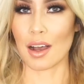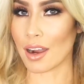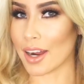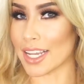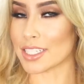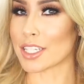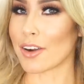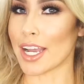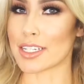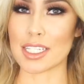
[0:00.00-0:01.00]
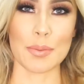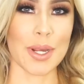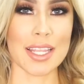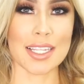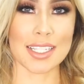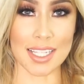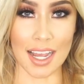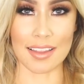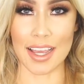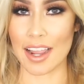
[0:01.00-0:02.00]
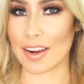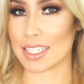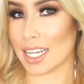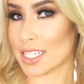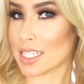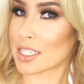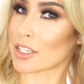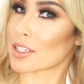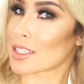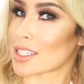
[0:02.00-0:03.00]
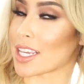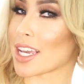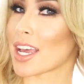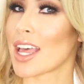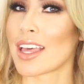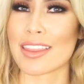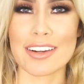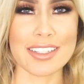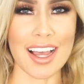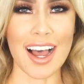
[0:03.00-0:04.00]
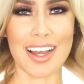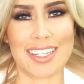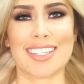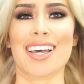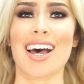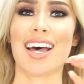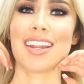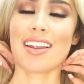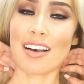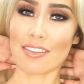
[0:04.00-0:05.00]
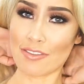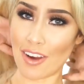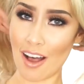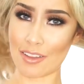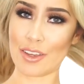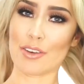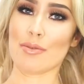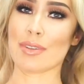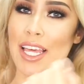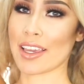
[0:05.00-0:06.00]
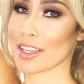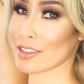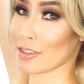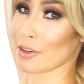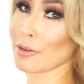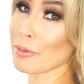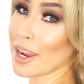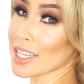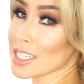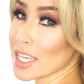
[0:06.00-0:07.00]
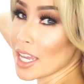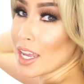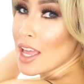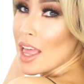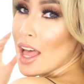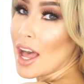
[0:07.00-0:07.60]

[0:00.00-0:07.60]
Alright, so I just put in the Zala hair extensions. You can see there's a ton of volume, like it's crazy.